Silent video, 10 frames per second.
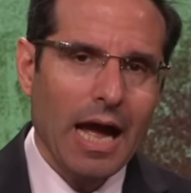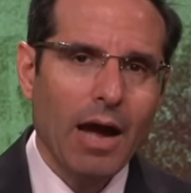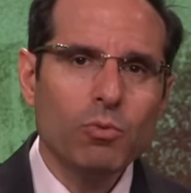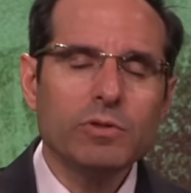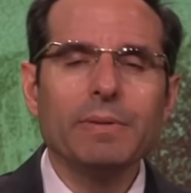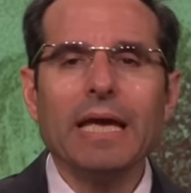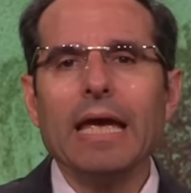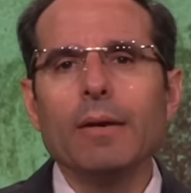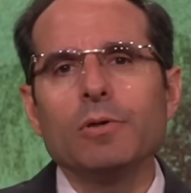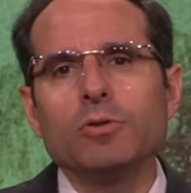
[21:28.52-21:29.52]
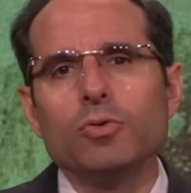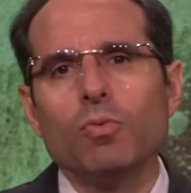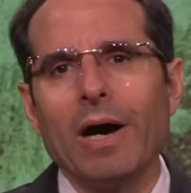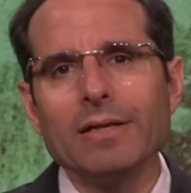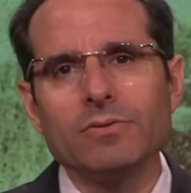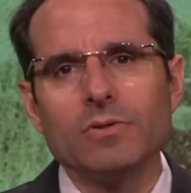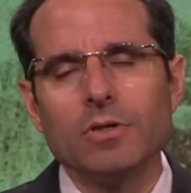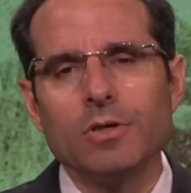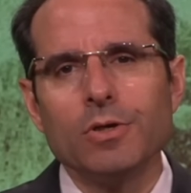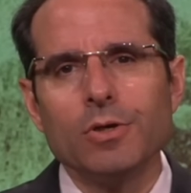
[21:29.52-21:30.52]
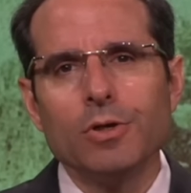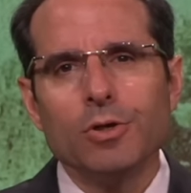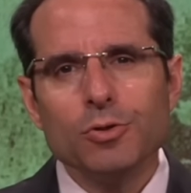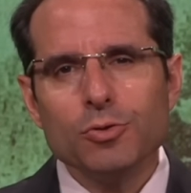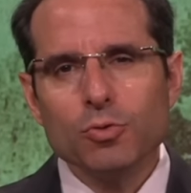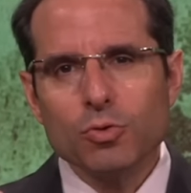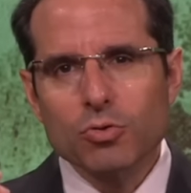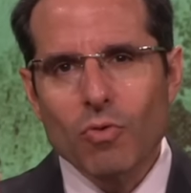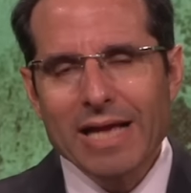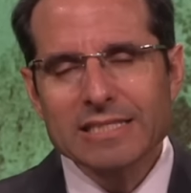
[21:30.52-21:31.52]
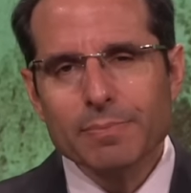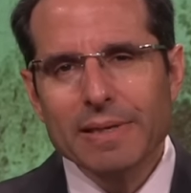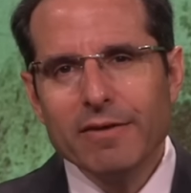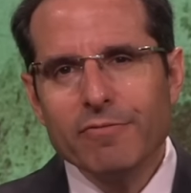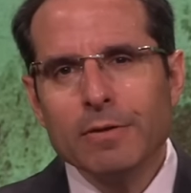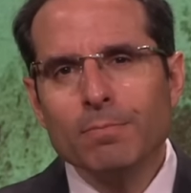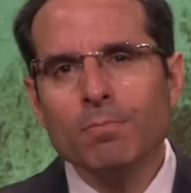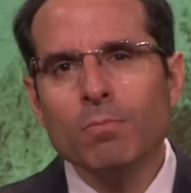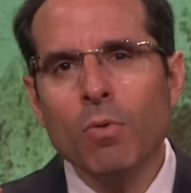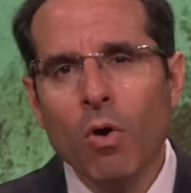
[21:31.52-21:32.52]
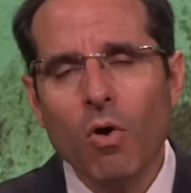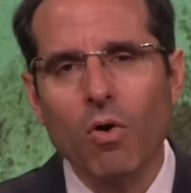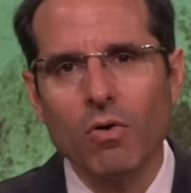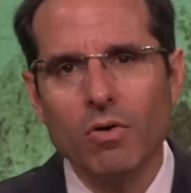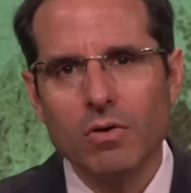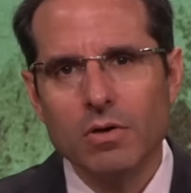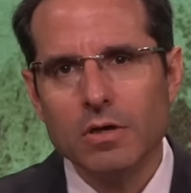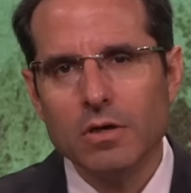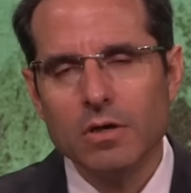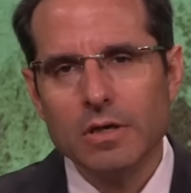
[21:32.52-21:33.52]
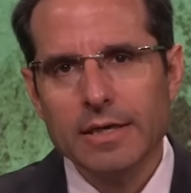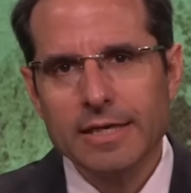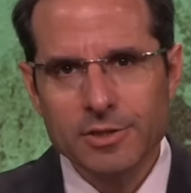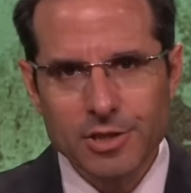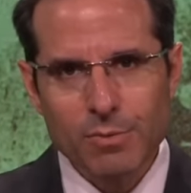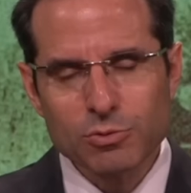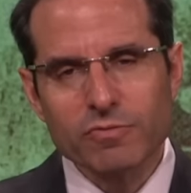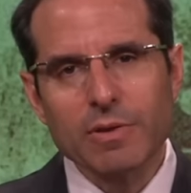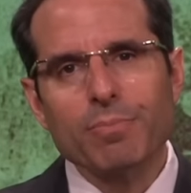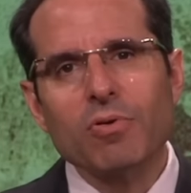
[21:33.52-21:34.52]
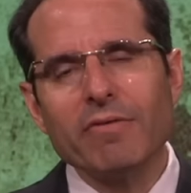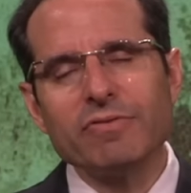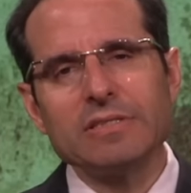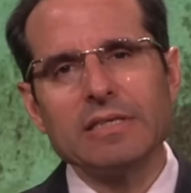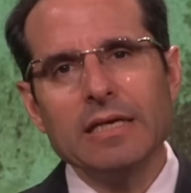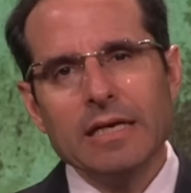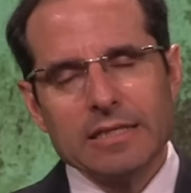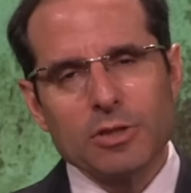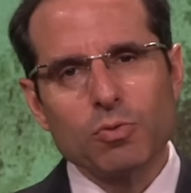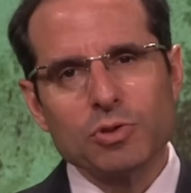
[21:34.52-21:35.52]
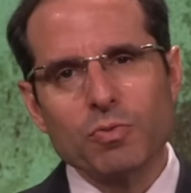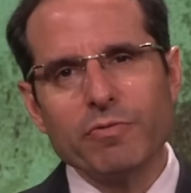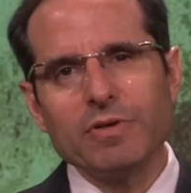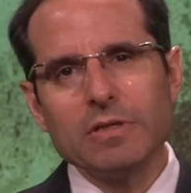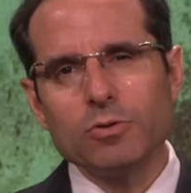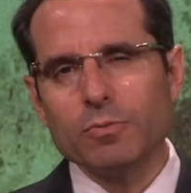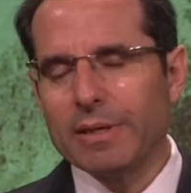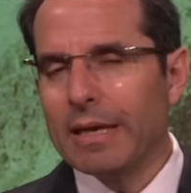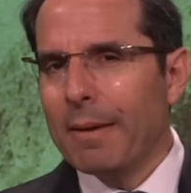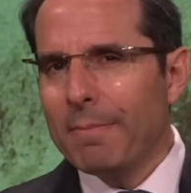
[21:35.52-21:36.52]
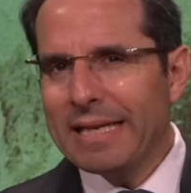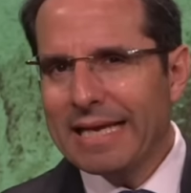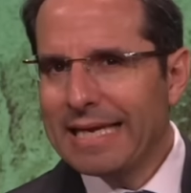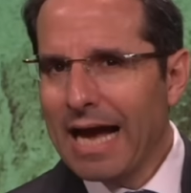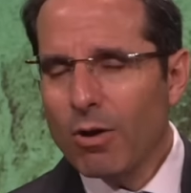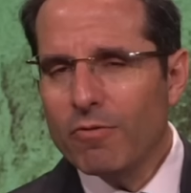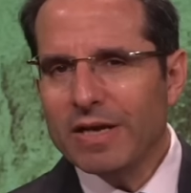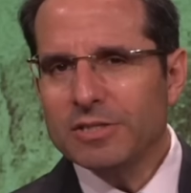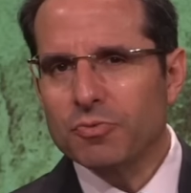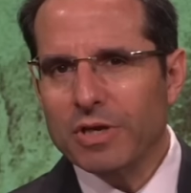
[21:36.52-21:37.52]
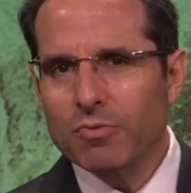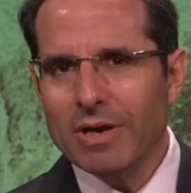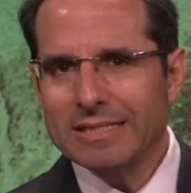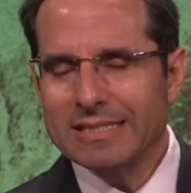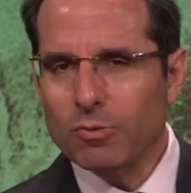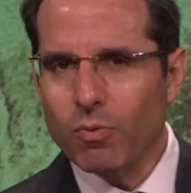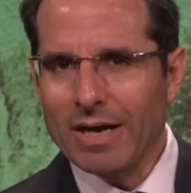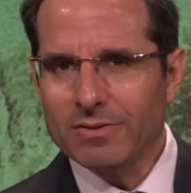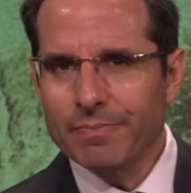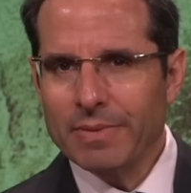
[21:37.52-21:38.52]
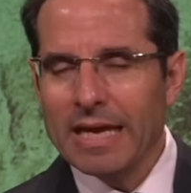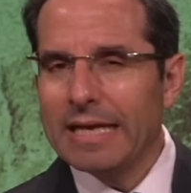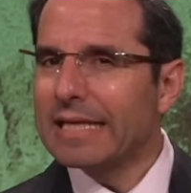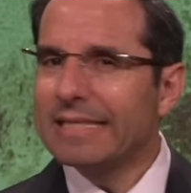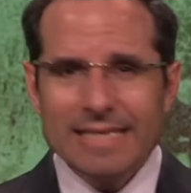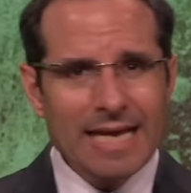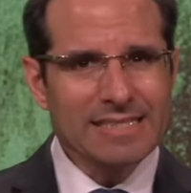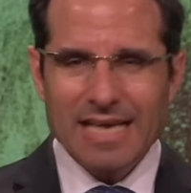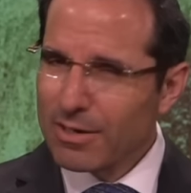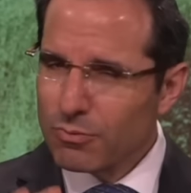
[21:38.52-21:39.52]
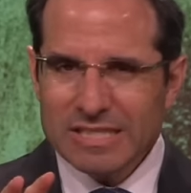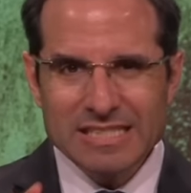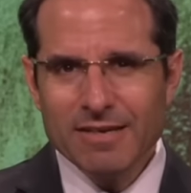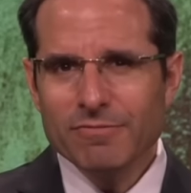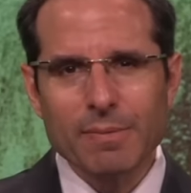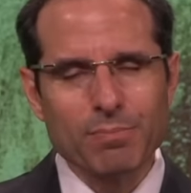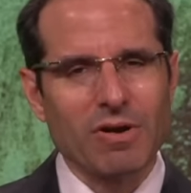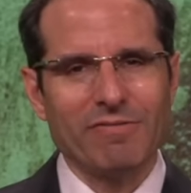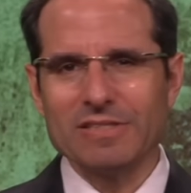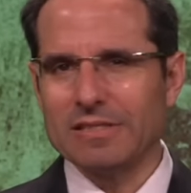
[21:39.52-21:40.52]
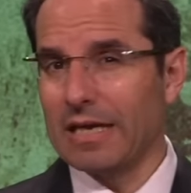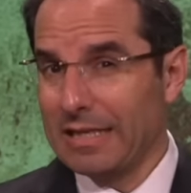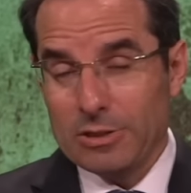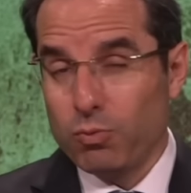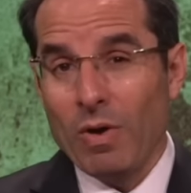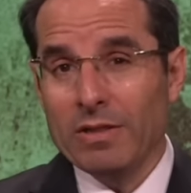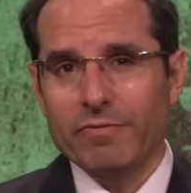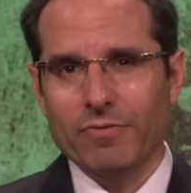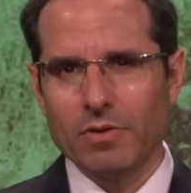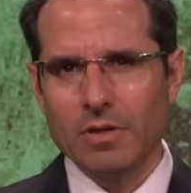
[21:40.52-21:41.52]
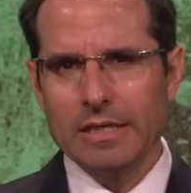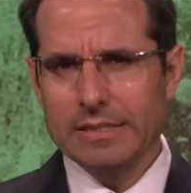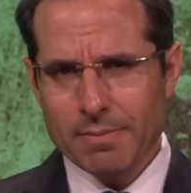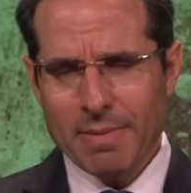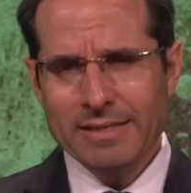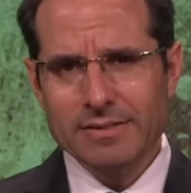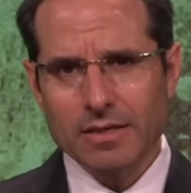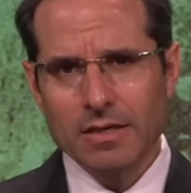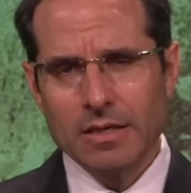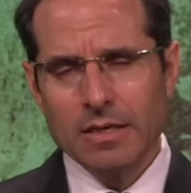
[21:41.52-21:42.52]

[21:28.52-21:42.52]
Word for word: I would be able to what? To grasp even more in terms of the prophecy that was revealed to me. Meaning Yaakov has regrets that what? That yes, I received the prophecy and it's wonderful, it's amazing.